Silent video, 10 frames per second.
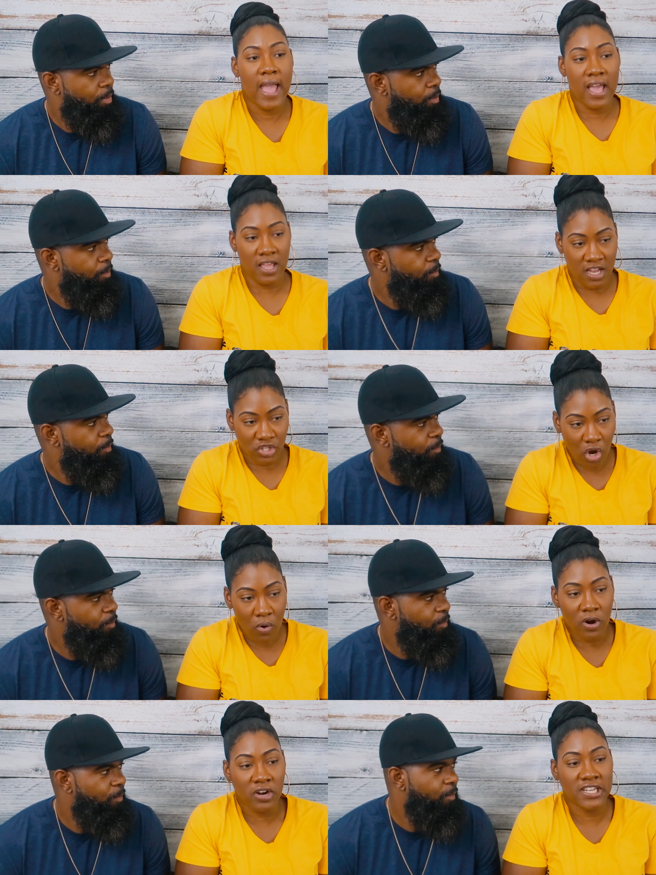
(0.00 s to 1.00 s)
Speaker 1: And he
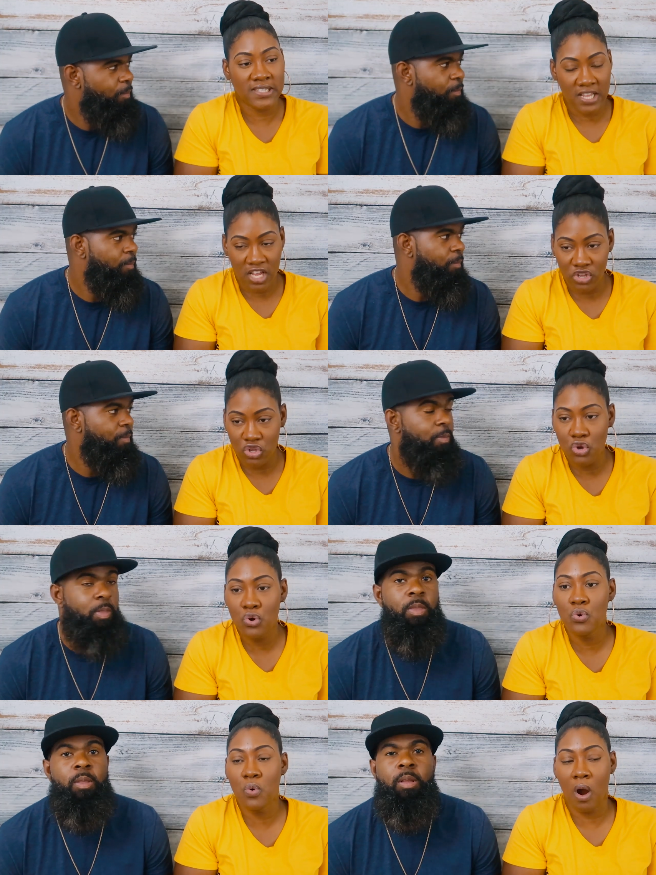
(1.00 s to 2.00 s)
told her, he said,
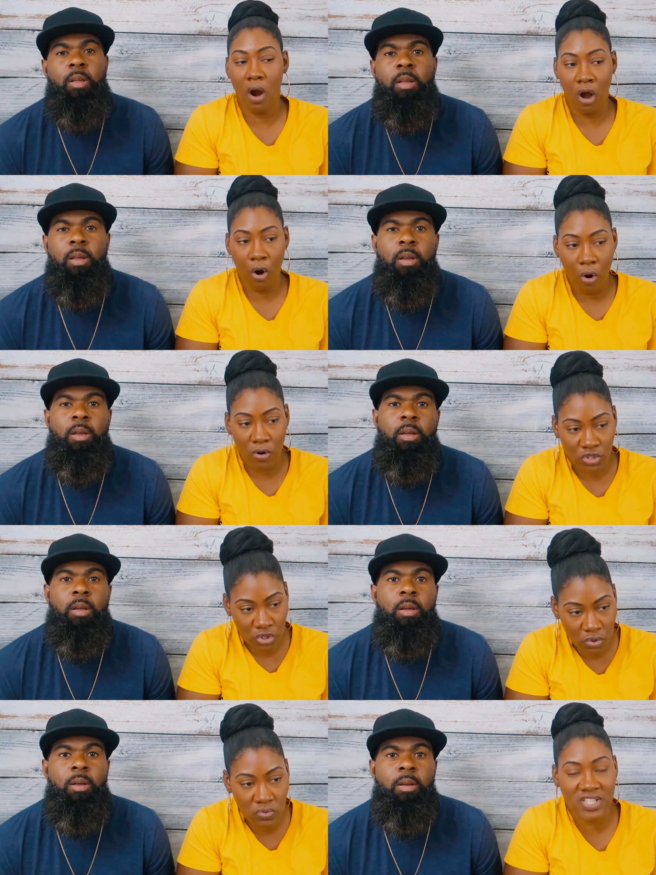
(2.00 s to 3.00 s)
you are
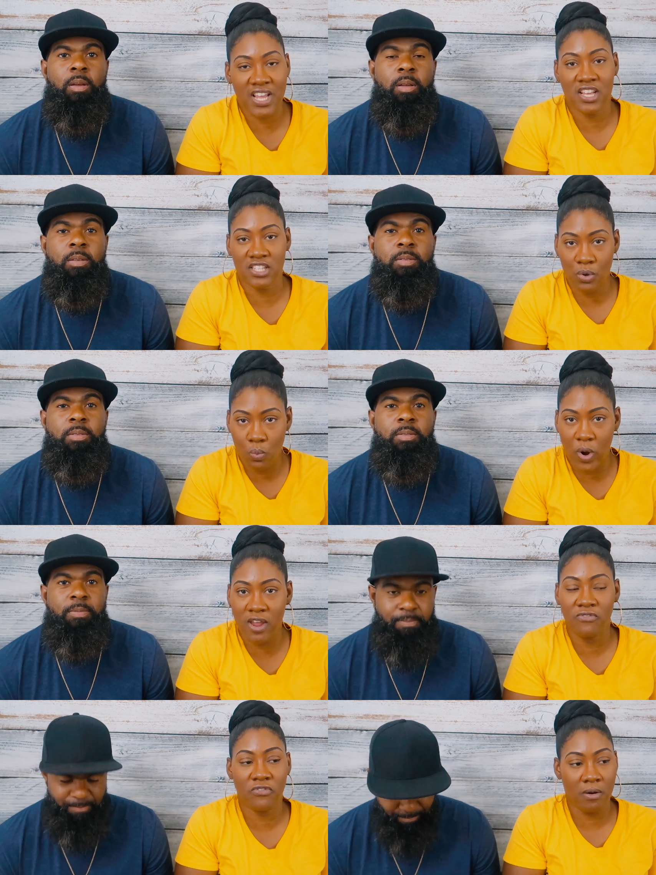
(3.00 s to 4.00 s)
two seconds
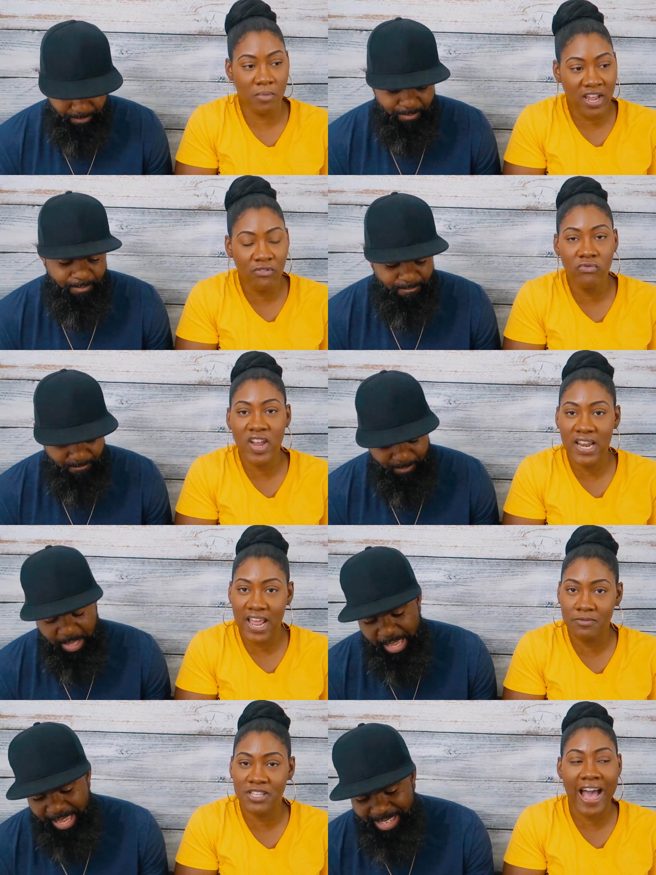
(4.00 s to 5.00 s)
away from mm-hmm. a
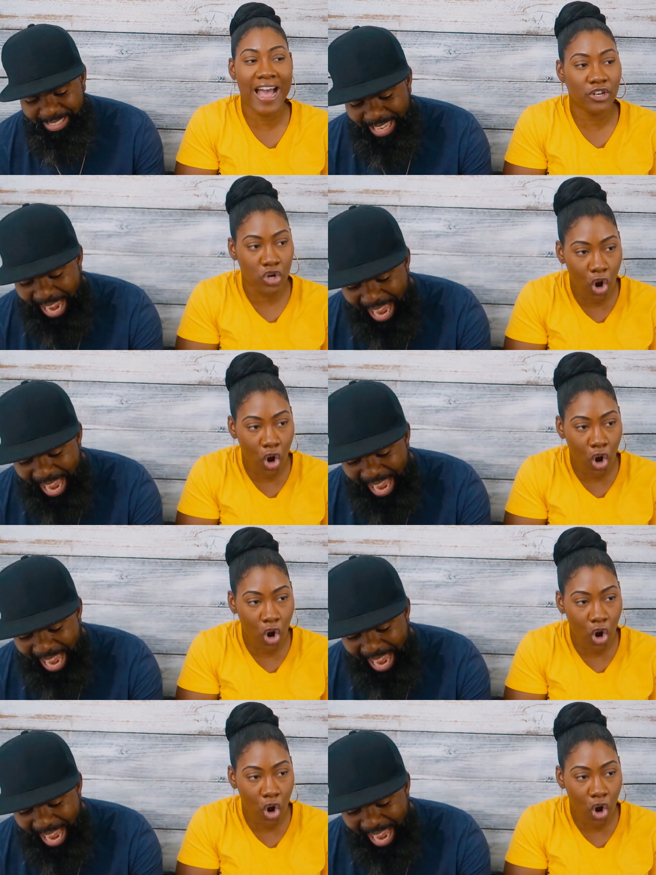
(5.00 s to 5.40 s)
relapse. He I said,